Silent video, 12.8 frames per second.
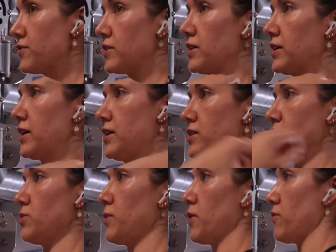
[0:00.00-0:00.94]
and then get
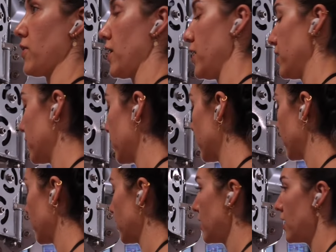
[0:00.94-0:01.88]
into my right.
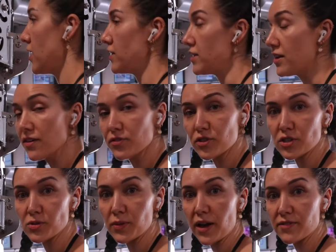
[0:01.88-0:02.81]
And then after
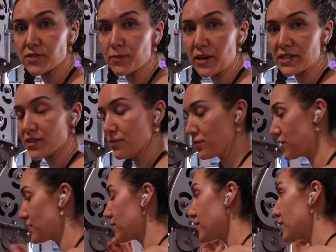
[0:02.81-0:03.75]
this, we have some biceps.